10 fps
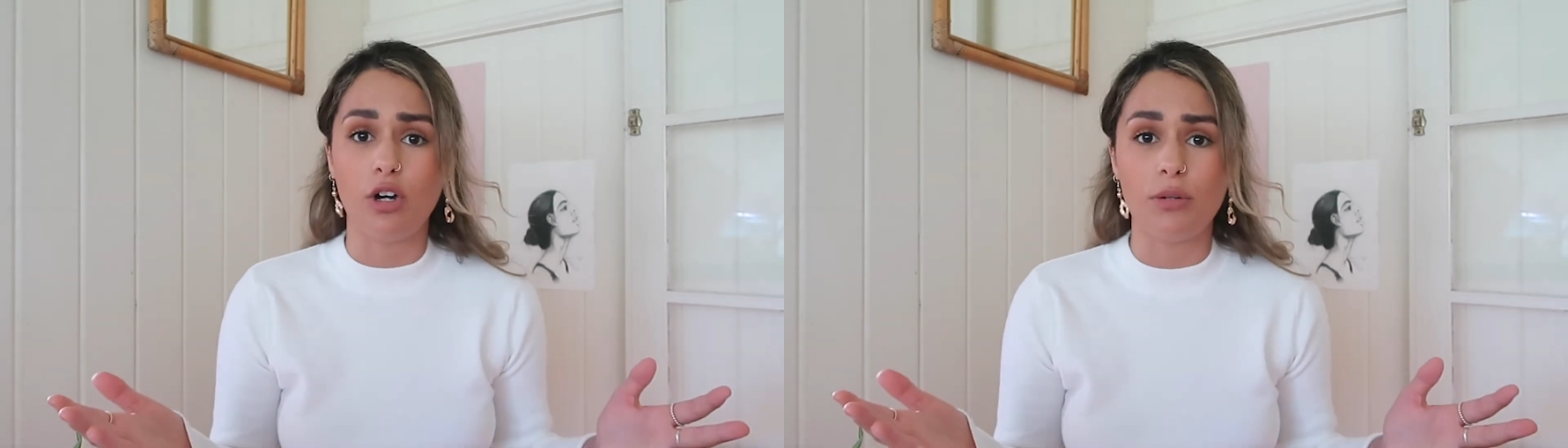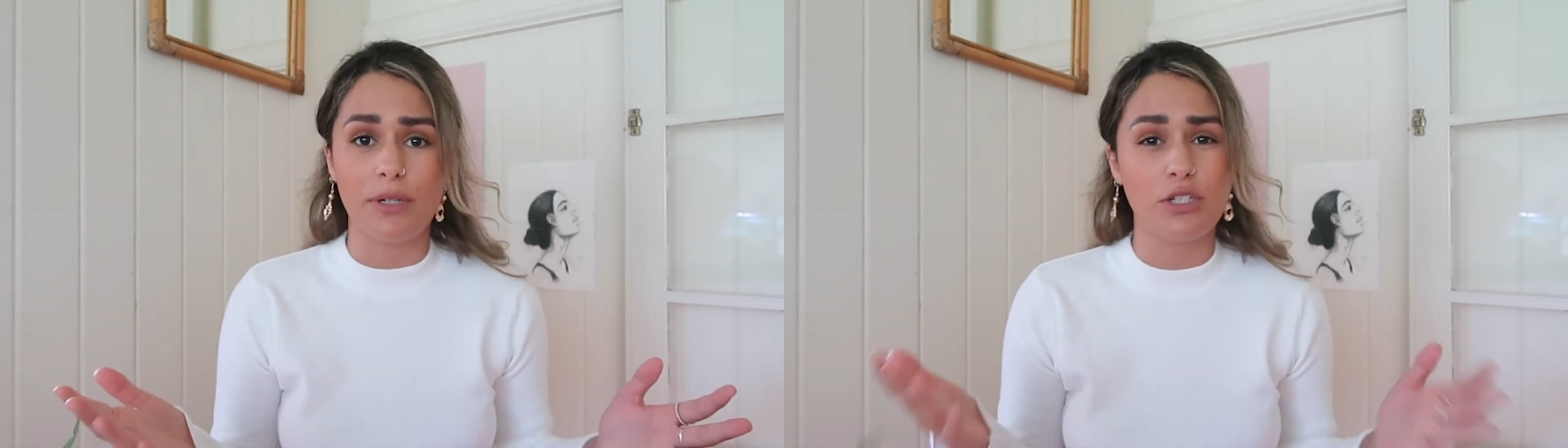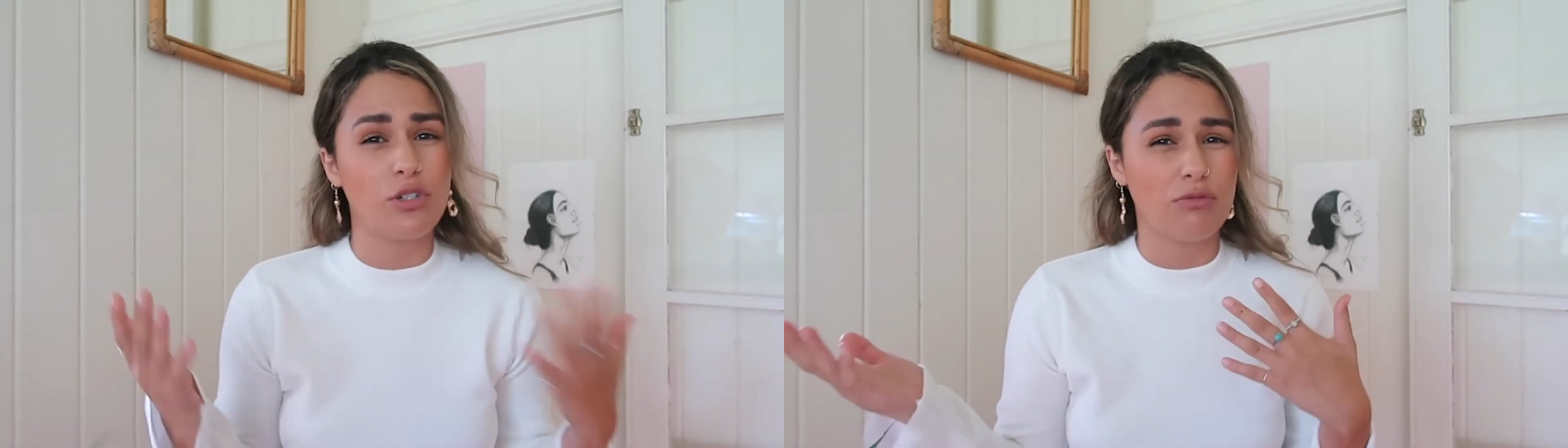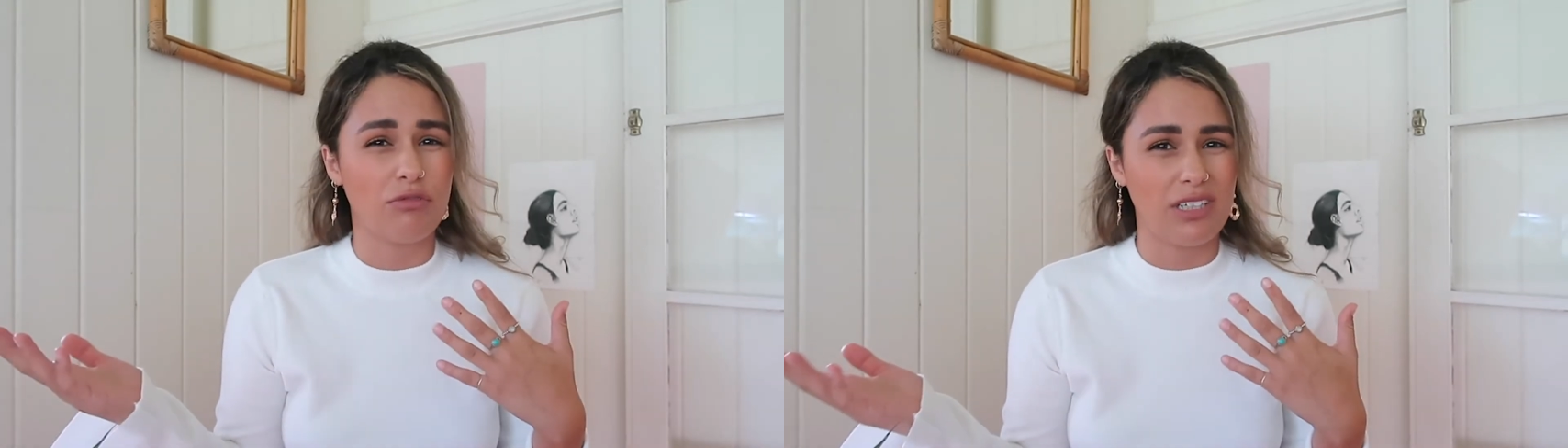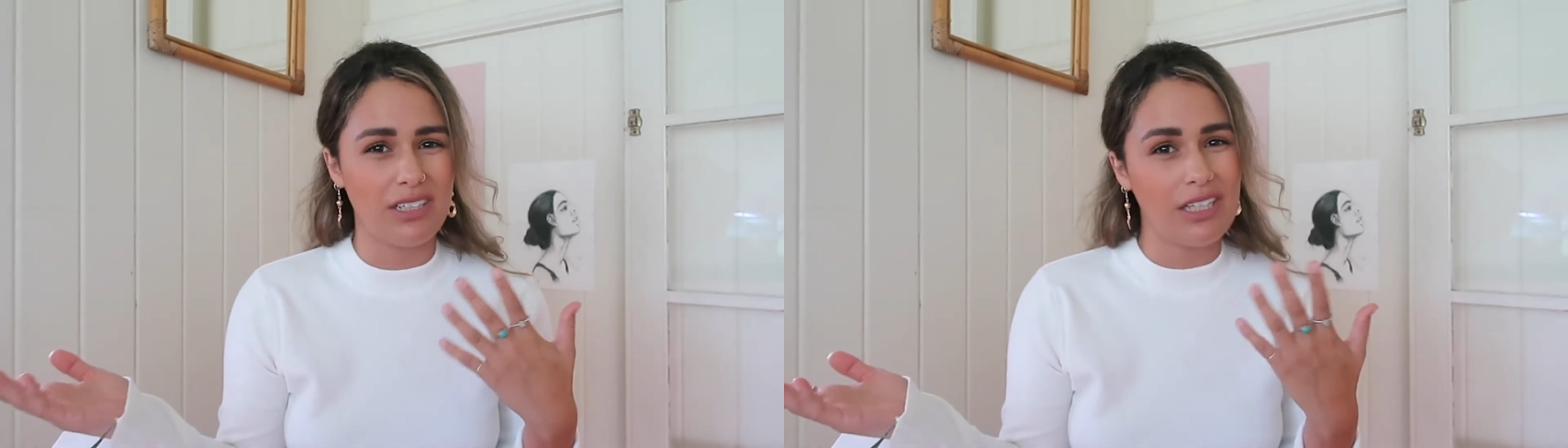home but you don't
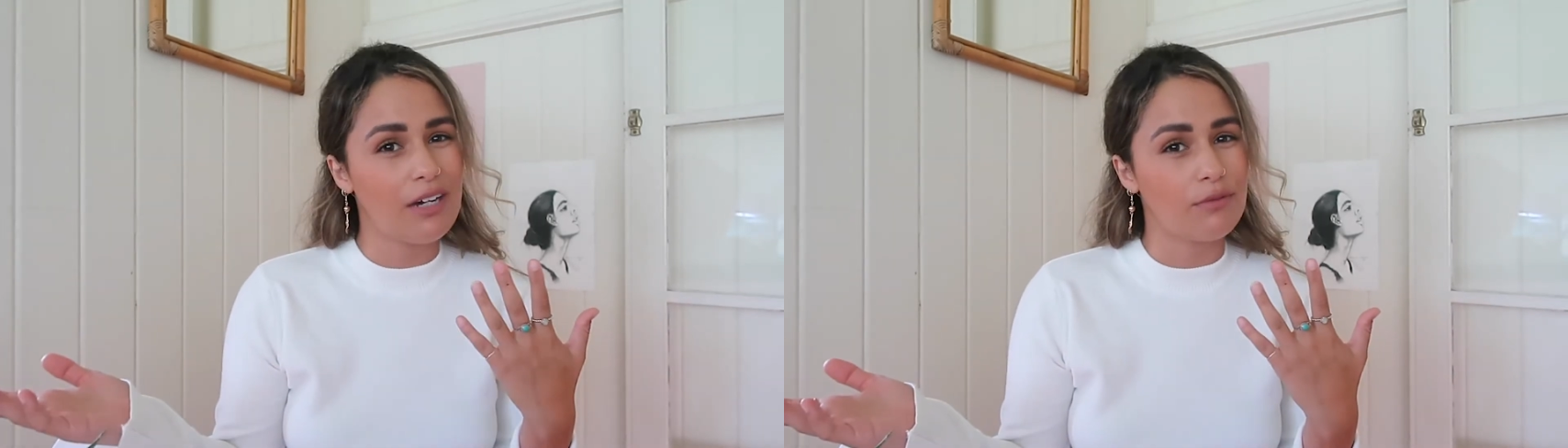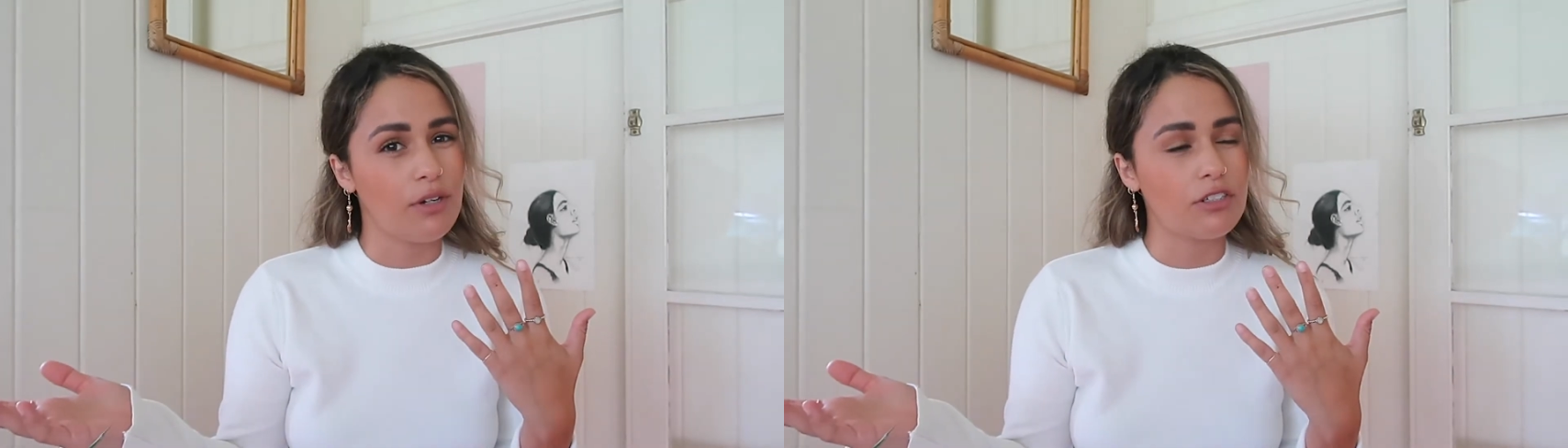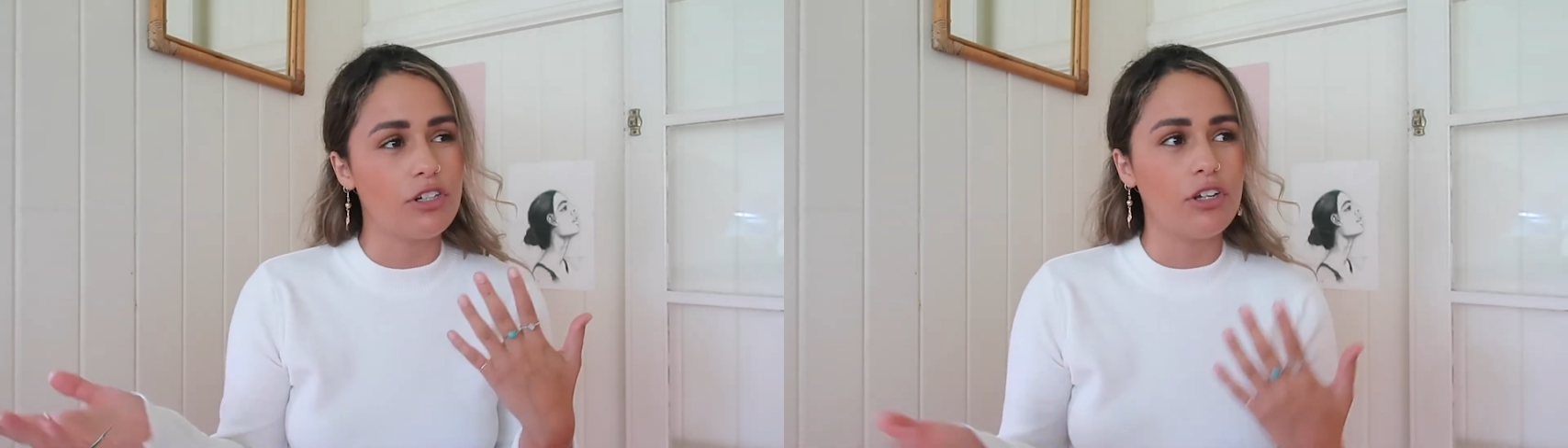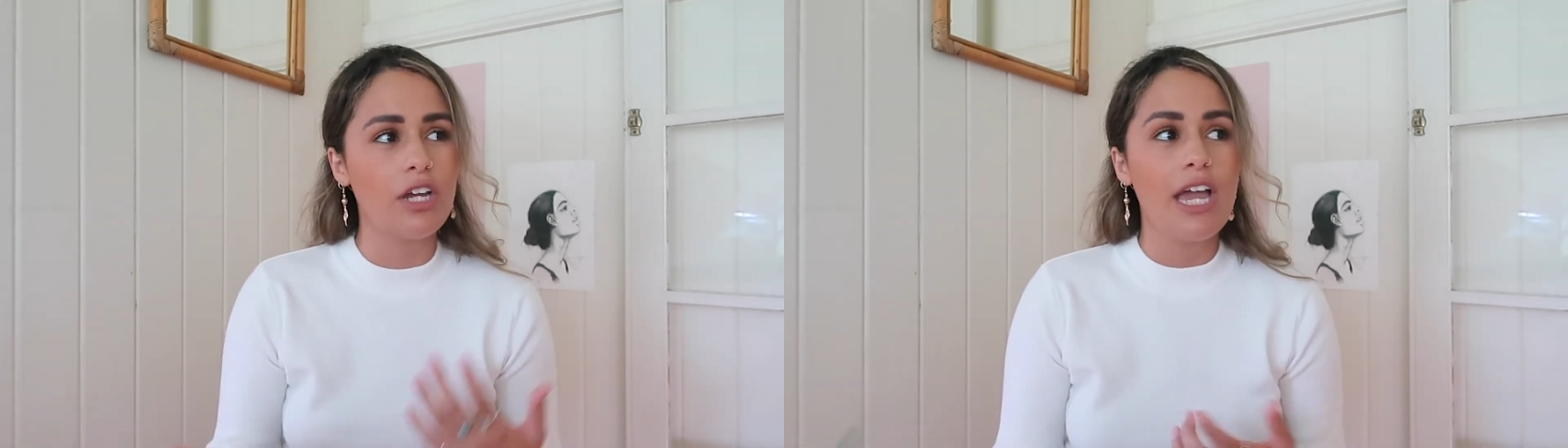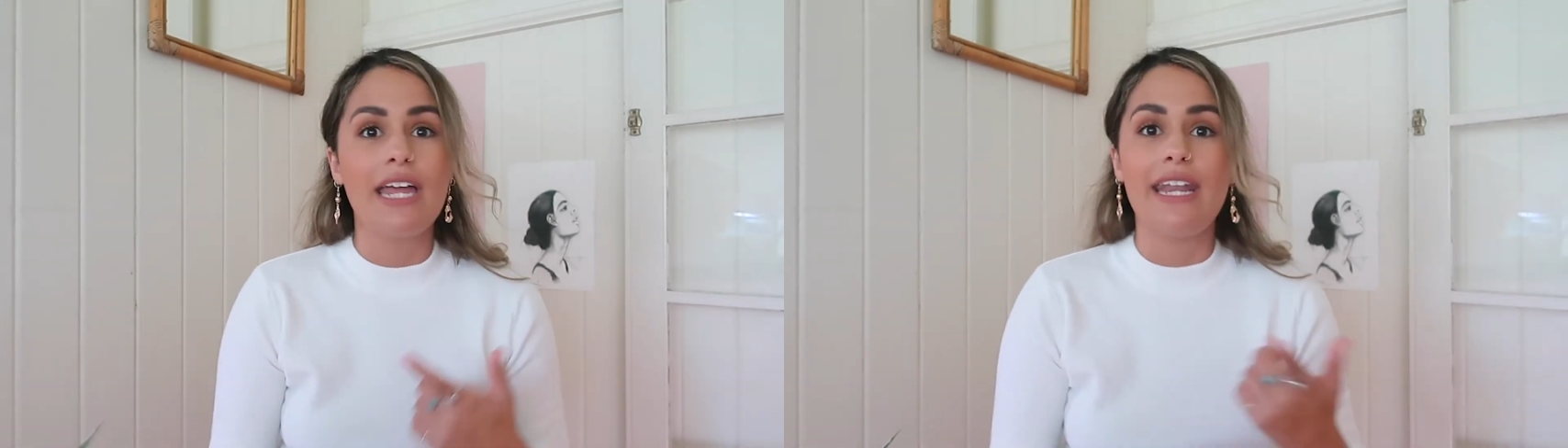really have work to do,